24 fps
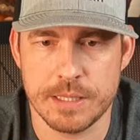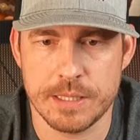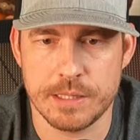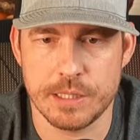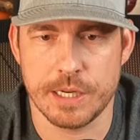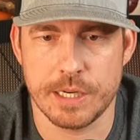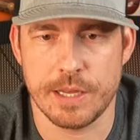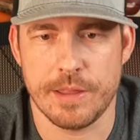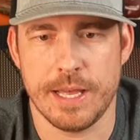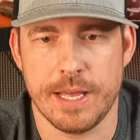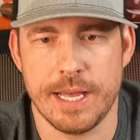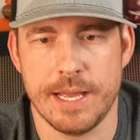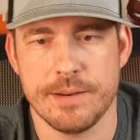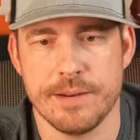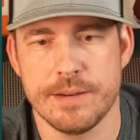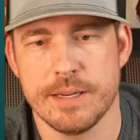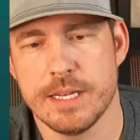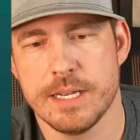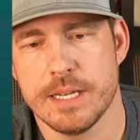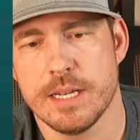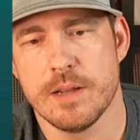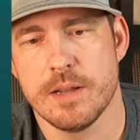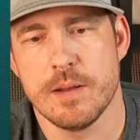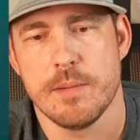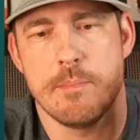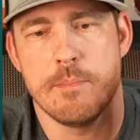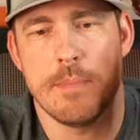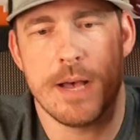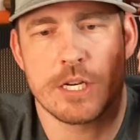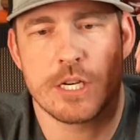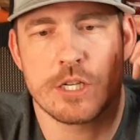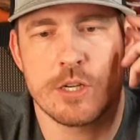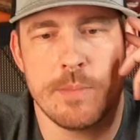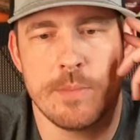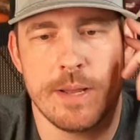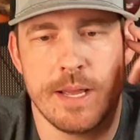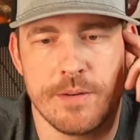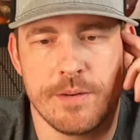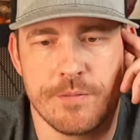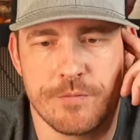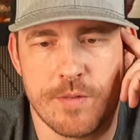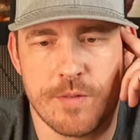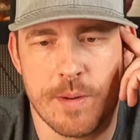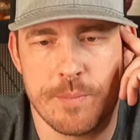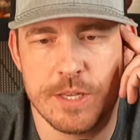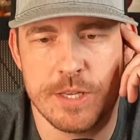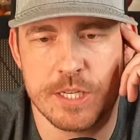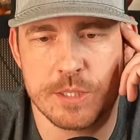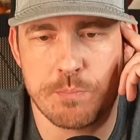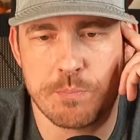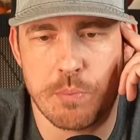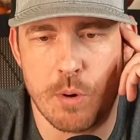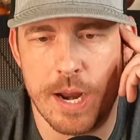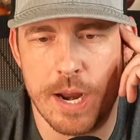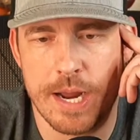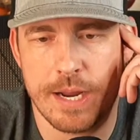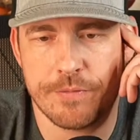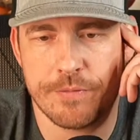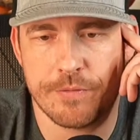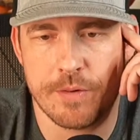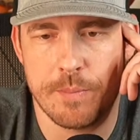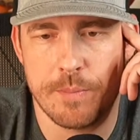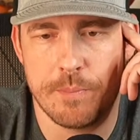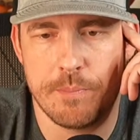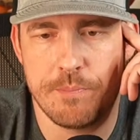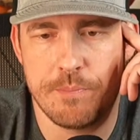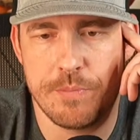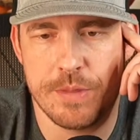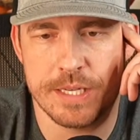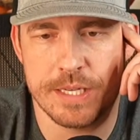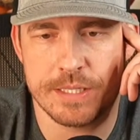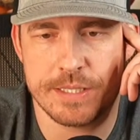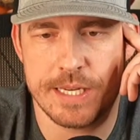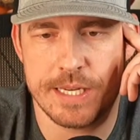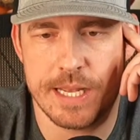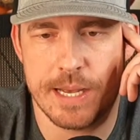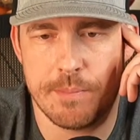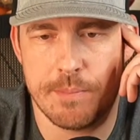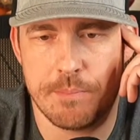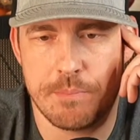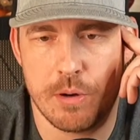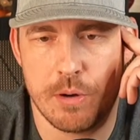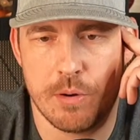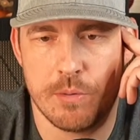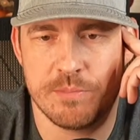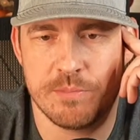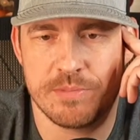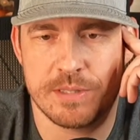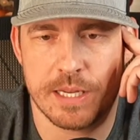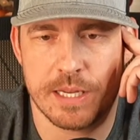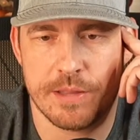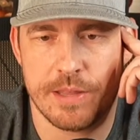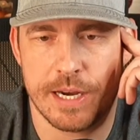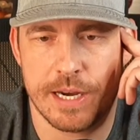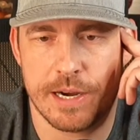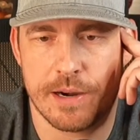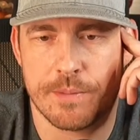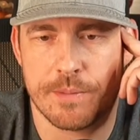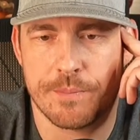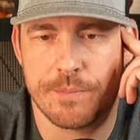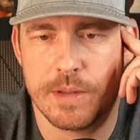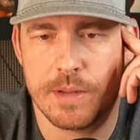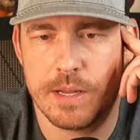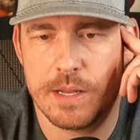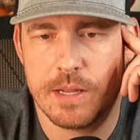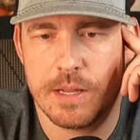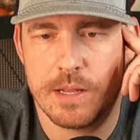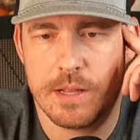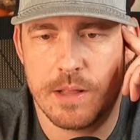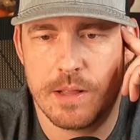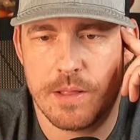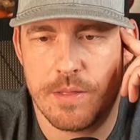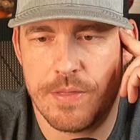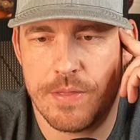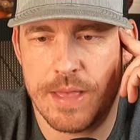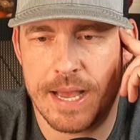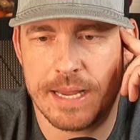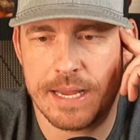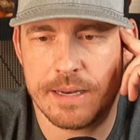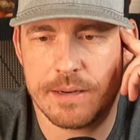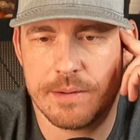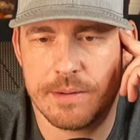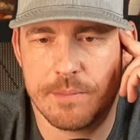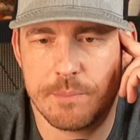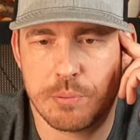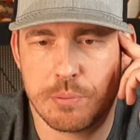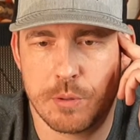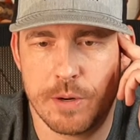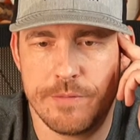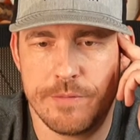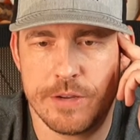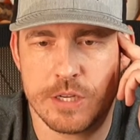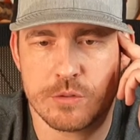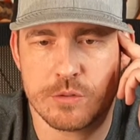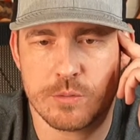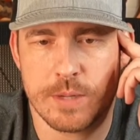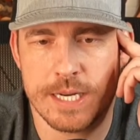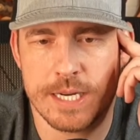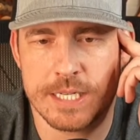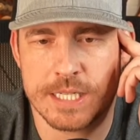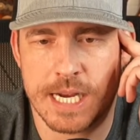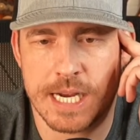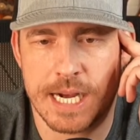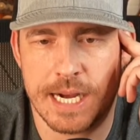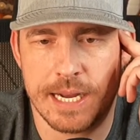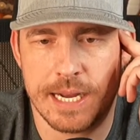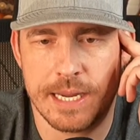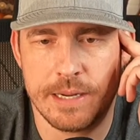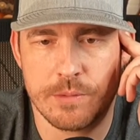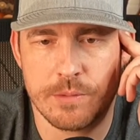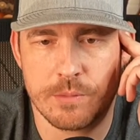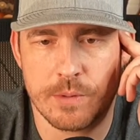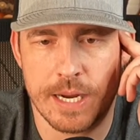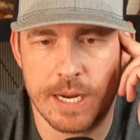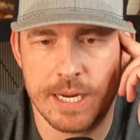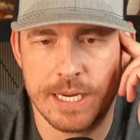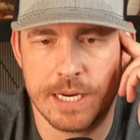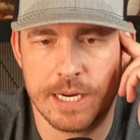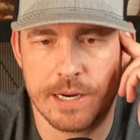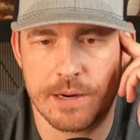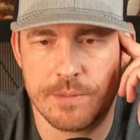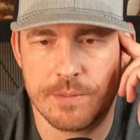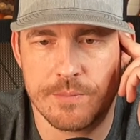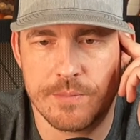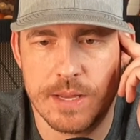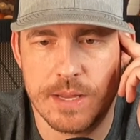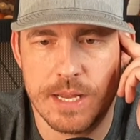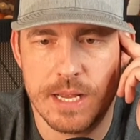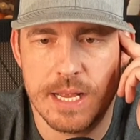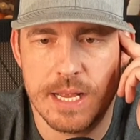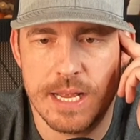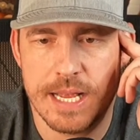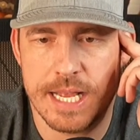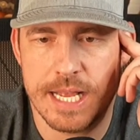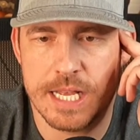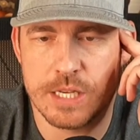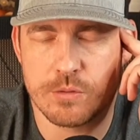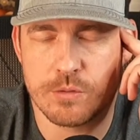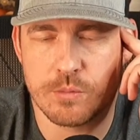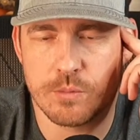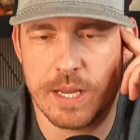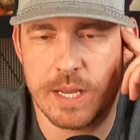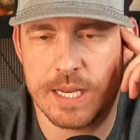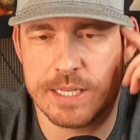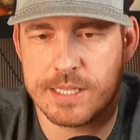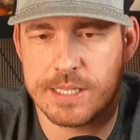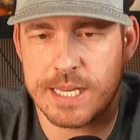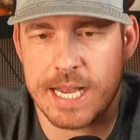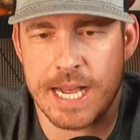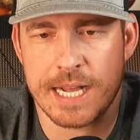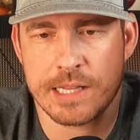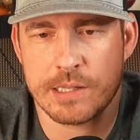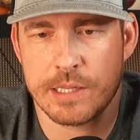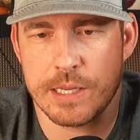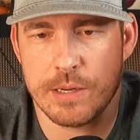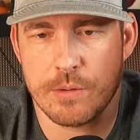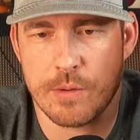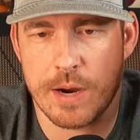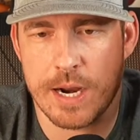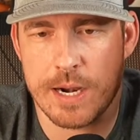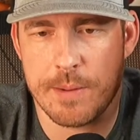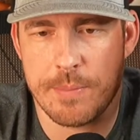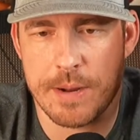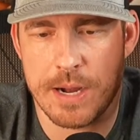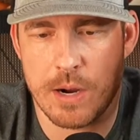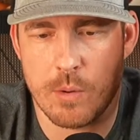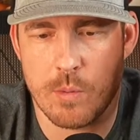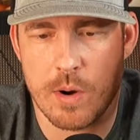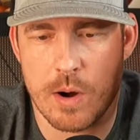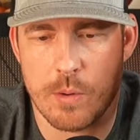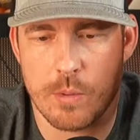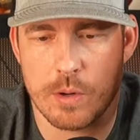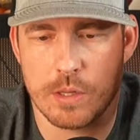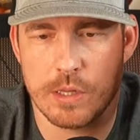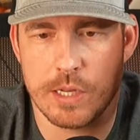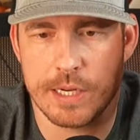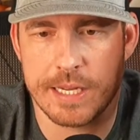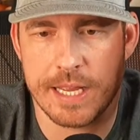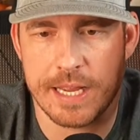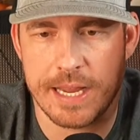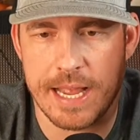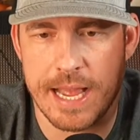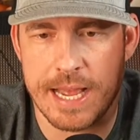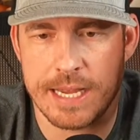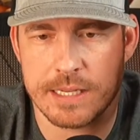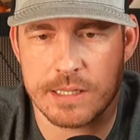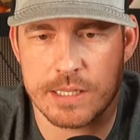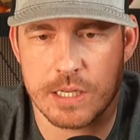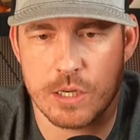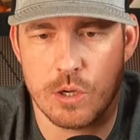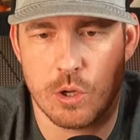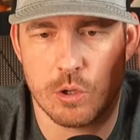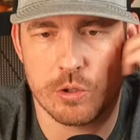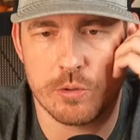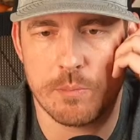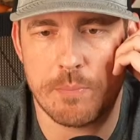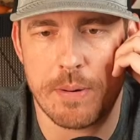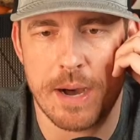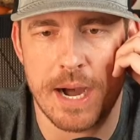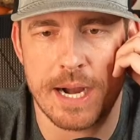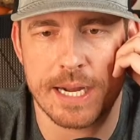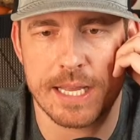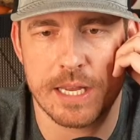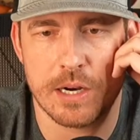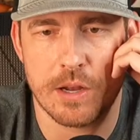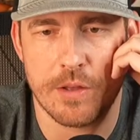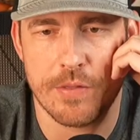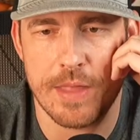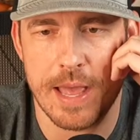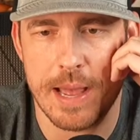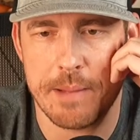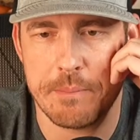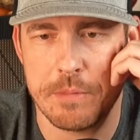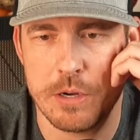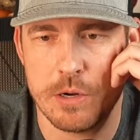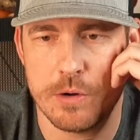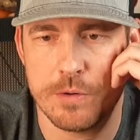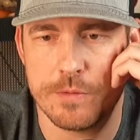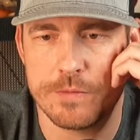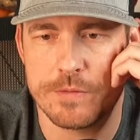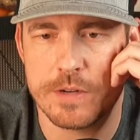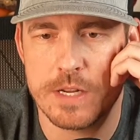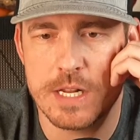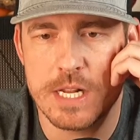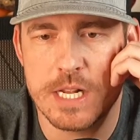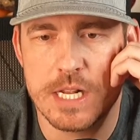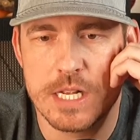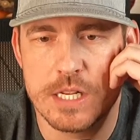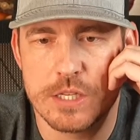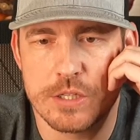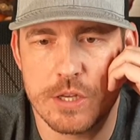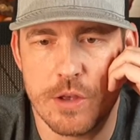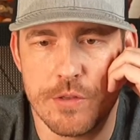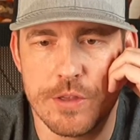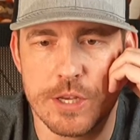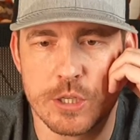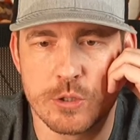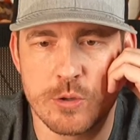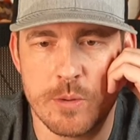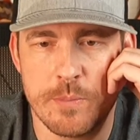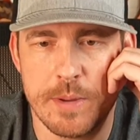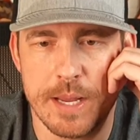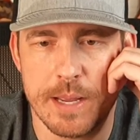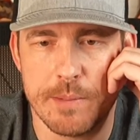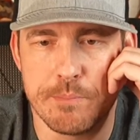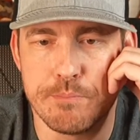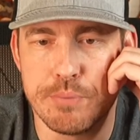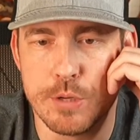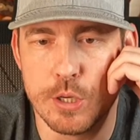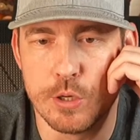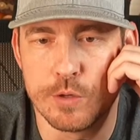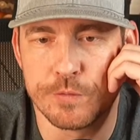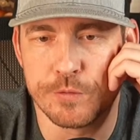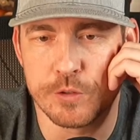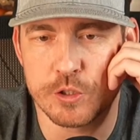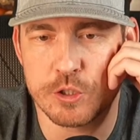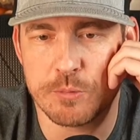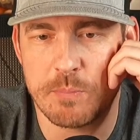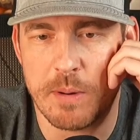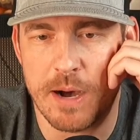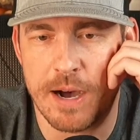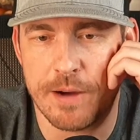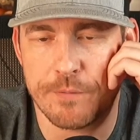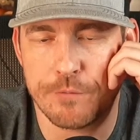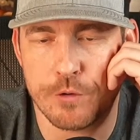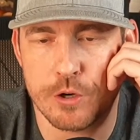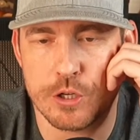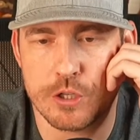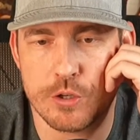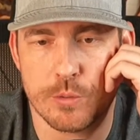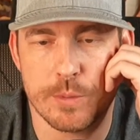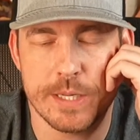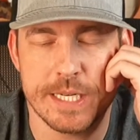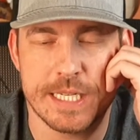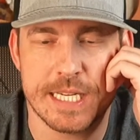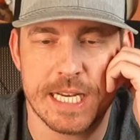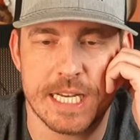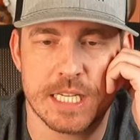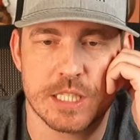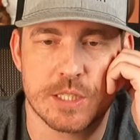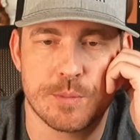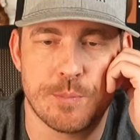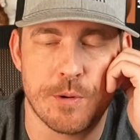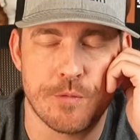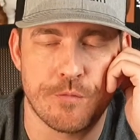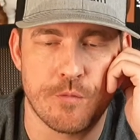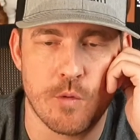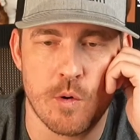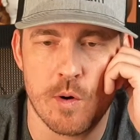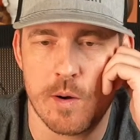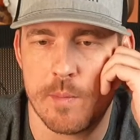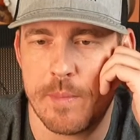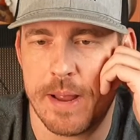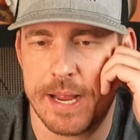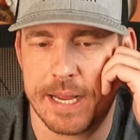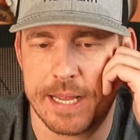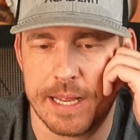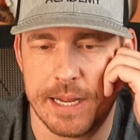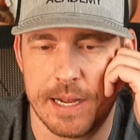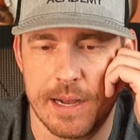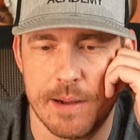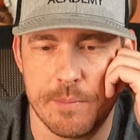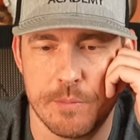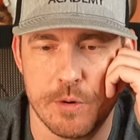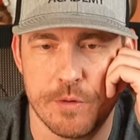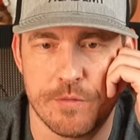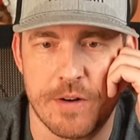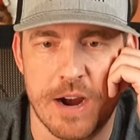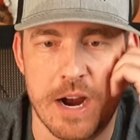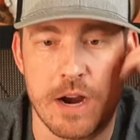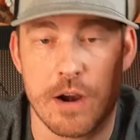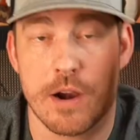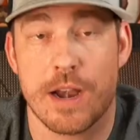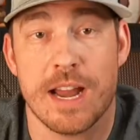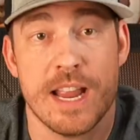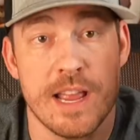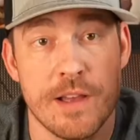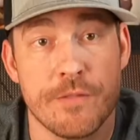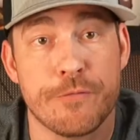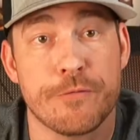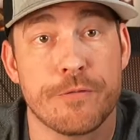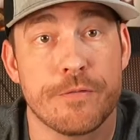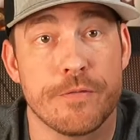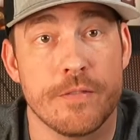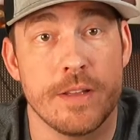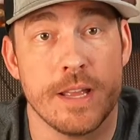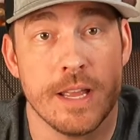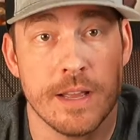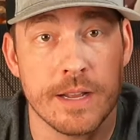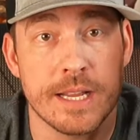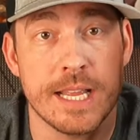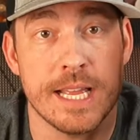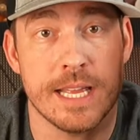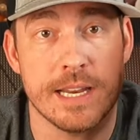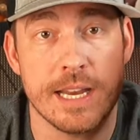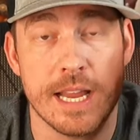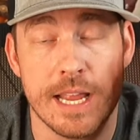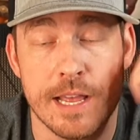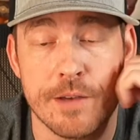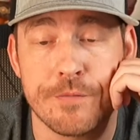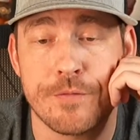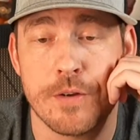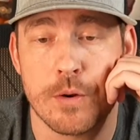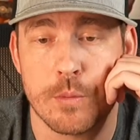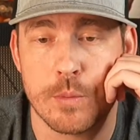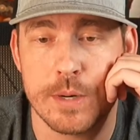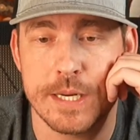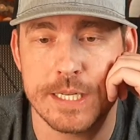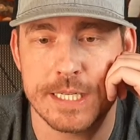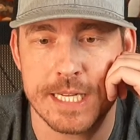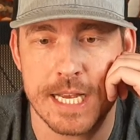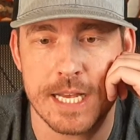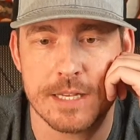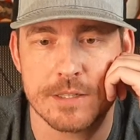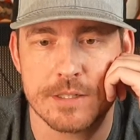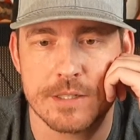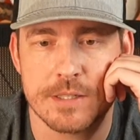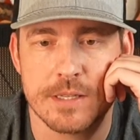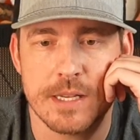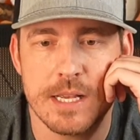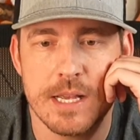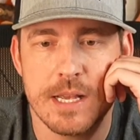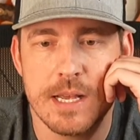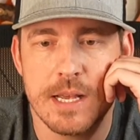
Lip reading: And look at that. Measurement from this break, from this dip, boom, to there. That previous range high right here is exactly right about where we're looking at the golden pocket on that move. So this would be a beautiful spot for it to retest before making a move higher. If it retests.